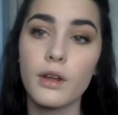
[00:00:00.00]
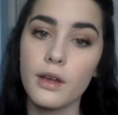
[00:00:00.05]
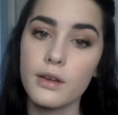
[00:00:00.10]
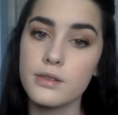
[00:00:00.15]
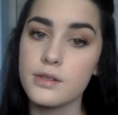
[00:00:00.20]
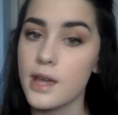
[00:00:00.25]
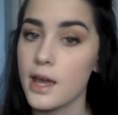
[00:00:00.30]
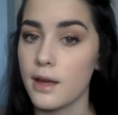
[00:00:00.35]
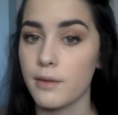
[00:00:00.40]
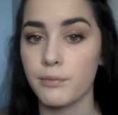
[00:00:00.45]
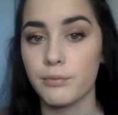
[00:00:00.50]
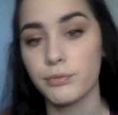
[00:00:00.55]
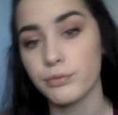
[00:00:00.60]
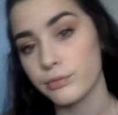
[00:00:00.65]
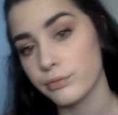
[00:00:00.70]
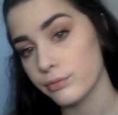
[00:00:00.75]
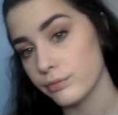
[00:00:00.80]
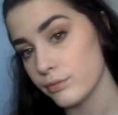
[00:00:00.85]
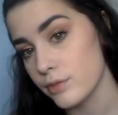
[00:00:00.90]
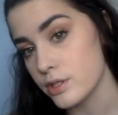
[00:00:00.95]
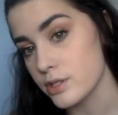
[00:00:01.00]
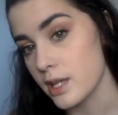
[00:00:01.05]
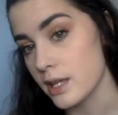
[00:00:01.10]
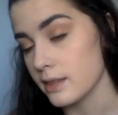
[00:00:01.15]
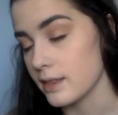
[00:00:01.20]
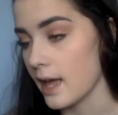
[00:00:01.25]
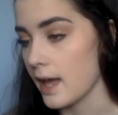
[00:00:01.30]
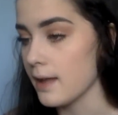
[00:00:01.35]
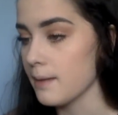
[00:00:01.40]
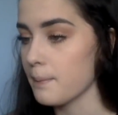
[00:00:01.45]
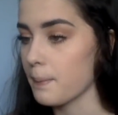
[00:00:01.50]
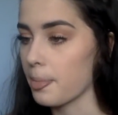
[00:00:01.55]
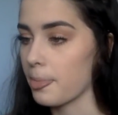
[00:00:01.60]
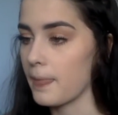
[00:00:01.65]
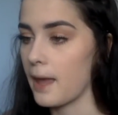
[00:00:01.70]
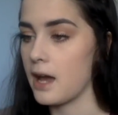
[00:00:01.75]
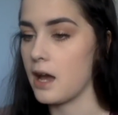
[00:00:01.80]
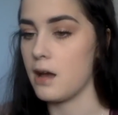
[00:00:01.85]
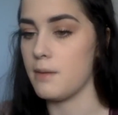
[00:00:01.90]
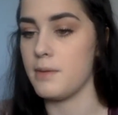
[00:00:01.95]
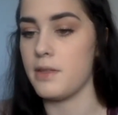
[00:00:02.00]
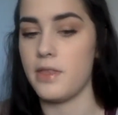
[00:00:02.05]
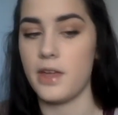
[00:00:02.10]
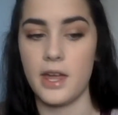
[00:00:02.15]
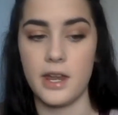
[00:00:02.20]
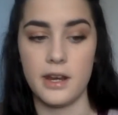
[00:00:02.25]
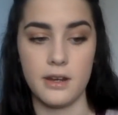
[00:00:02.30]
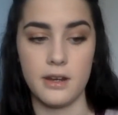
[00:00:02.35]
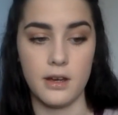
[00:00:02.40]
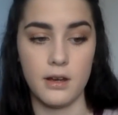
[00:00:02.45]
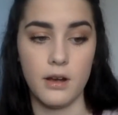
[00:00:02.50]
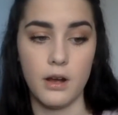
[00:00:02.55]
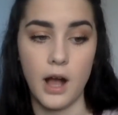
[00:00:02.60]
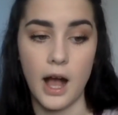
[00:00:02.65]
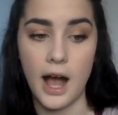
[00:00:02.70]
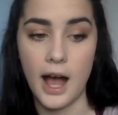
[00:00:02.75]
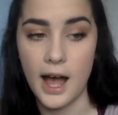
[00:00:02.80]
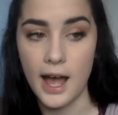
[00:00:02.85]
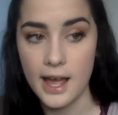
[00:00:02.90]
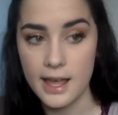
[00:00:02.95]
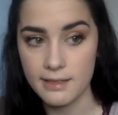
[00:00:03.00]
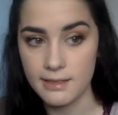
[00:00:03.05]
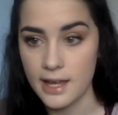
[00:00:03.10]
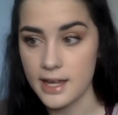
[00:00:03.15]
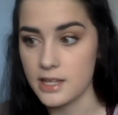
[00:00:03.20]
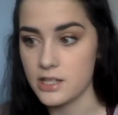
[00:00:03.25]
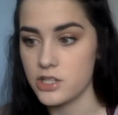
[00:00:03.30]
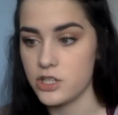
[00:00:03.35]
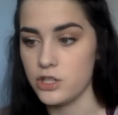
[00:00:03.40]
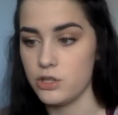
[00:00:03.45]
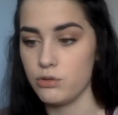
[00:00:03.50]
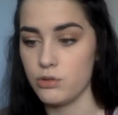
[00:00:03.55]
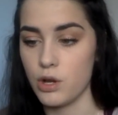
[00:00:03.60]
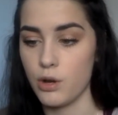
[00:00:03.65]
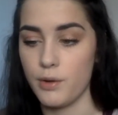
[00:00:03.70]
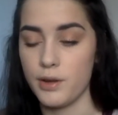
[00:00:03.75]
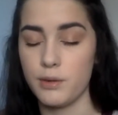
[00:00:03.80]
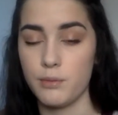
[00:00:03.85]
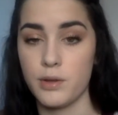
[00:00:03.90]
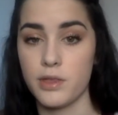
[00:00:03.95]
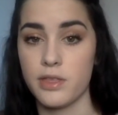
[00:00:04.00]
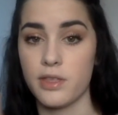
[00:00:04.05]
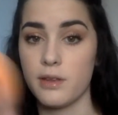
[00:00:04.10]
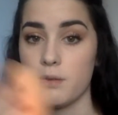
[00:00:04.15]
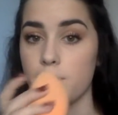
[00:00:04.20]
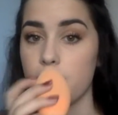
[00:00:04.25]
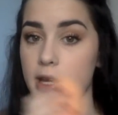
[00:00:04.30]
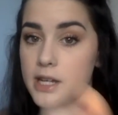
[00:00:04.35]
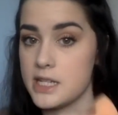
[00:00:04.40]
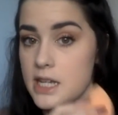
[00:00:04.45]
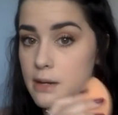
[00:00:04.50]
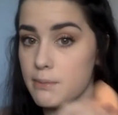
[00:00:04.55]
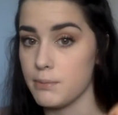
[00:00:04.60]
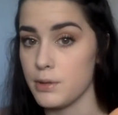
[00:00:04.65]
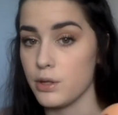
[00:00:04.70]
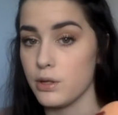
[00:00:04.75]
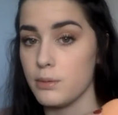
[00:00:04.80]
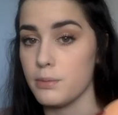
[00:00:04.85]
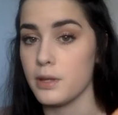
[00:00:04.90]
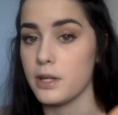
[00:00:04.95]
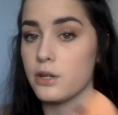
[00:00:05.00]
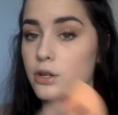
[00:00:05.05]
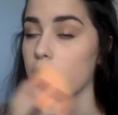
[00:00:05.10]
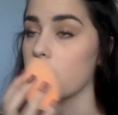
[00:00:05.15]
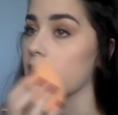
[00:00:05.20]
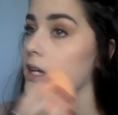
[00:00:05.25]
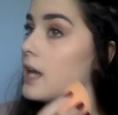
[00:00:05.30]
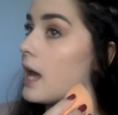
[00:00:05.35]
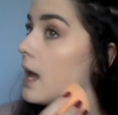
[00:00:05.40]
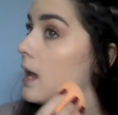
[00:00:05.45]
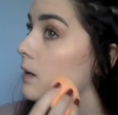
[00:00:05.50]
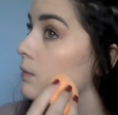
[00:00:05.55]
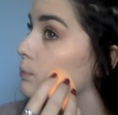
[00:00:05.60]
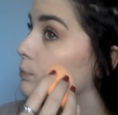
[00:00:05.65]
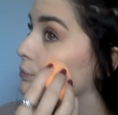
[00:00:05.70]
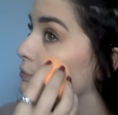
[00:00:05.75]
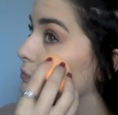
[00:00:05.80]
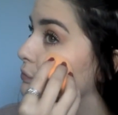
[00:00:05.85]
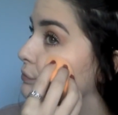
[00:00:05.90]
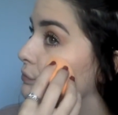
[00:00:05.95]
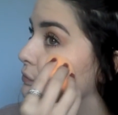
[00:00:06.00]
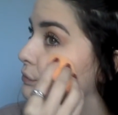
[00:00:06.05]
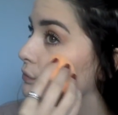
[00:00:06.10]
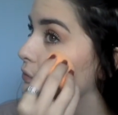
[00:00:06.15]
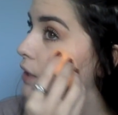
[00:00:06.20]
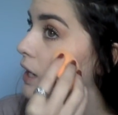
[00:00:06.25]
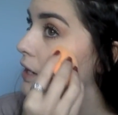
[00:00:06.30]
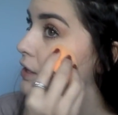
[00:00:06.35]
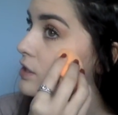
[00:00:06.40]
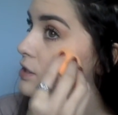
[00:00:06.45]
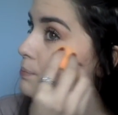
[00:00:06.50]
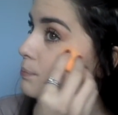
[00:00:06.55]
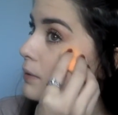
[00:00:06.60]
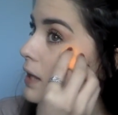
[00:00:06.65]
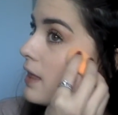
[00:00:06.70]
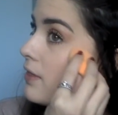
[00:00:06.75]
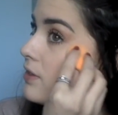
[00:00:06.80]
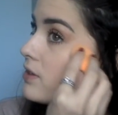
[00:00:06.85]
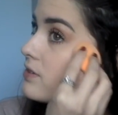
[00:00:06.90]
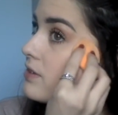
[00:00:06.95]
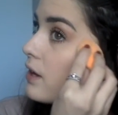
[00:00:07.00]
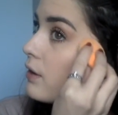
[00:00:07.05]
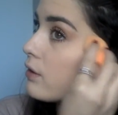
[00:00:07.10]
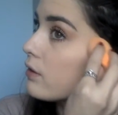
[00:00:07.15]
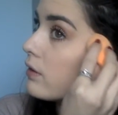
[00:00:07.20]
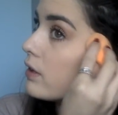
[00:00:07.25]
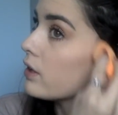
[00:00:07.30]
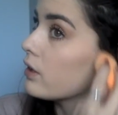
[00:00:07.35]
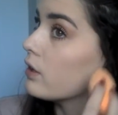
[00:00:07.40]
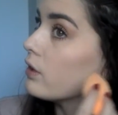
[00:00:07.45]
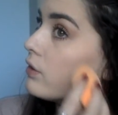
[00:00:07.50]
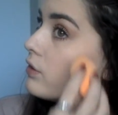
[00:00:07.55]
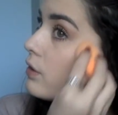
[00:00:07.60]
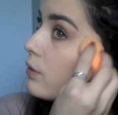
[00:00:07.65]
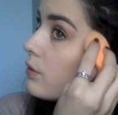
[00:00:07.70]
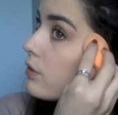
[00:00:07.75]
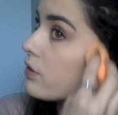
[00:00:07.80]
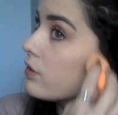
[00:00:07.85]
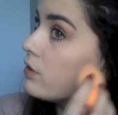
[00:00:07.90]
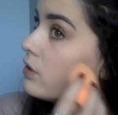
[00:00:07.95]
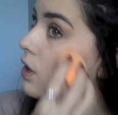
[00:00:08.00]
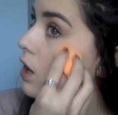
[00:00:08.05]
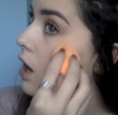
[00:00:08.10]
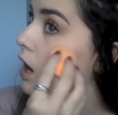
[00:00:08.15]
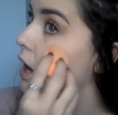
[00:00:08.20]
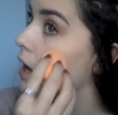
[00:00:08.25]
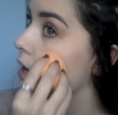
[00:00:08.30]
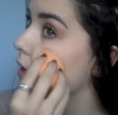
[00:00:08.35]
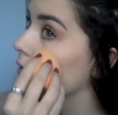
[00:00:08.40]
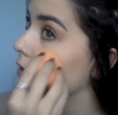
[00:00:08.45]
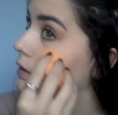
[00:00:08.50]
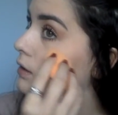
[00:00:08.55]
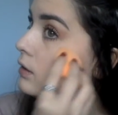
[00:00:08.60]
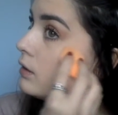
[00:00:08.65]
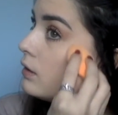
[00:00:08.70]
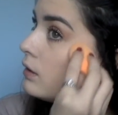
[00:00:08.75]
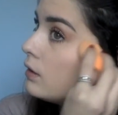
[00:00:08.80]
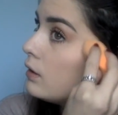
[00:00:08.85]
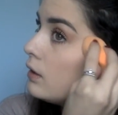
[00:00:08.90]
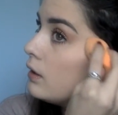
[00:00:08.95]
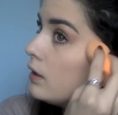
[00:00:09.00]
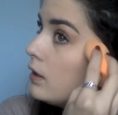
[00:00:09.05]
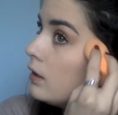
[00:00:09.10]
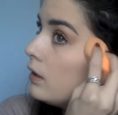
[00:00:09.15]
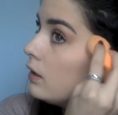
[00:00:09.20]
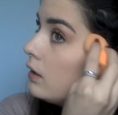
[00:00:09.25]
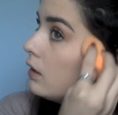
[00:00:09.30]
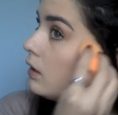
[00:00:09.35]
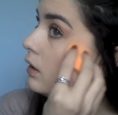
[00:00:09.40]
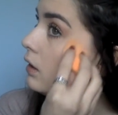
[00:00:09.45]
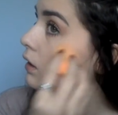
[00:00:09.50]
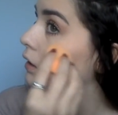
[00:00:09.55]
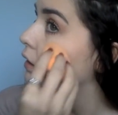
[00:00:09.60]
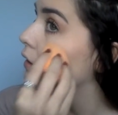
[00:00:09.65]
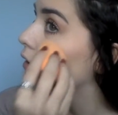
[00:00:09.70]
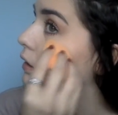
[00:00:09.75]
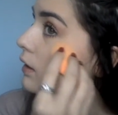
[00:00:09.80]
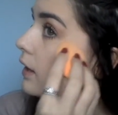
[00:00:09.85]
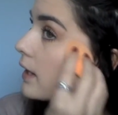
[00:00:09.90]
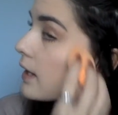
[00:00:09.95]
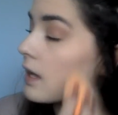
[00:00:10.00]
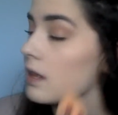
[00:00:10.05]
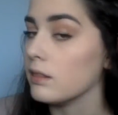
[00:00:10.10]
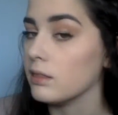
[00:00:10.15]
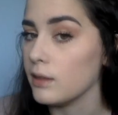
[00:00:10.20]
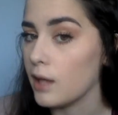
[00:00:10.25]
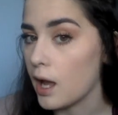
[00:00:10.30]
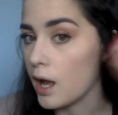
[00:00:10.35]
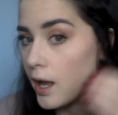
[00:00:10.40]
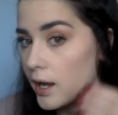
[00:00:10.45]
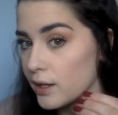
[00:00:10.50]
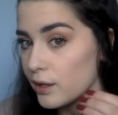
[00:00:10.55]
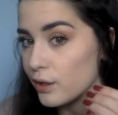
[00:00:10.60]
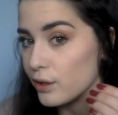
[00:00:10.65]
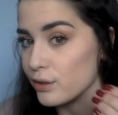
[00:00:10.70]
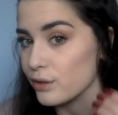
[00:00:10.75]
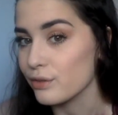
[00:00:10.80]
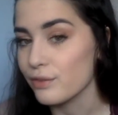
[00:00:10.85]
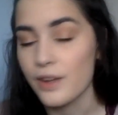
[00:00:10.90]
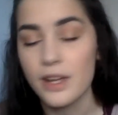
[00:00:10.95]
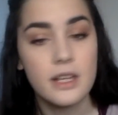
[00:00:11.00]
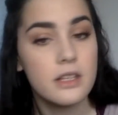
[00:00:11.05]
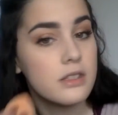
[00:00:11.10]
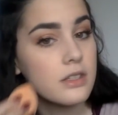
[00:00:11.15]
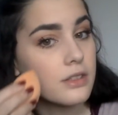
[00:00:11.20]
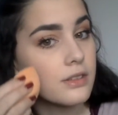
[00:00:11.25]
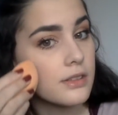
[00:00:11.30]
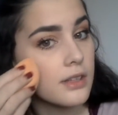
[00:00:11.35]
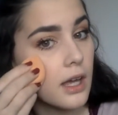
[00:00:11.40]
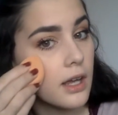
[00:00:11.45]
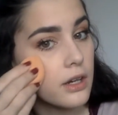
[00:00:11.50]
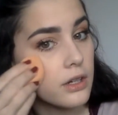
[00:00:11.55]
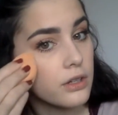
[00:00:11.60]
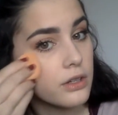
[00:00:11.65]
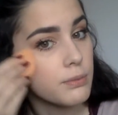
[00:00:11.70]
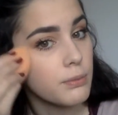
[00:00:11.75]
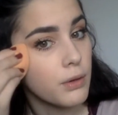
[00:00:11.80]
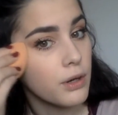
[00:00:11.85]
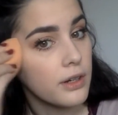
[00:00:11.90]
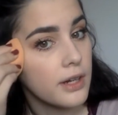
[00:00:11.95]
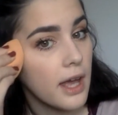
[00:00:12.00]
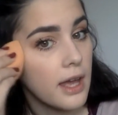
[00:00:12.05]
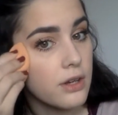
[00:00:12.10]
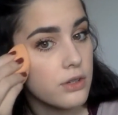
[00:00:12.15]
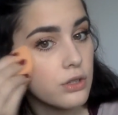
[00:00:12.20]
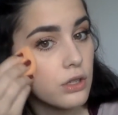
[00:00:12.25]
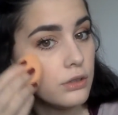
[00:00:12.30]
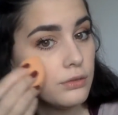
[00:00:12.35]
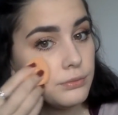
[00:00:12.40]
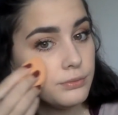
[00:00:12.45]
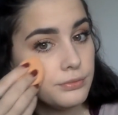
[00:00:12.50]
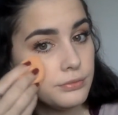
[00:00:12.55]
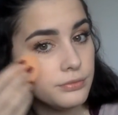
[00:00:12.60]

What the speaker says: So yeah, just like that. And then I like to go in with my damp beauty blender again and just blend this out a little. So it's not like a line on your face. It's kind of just more natural.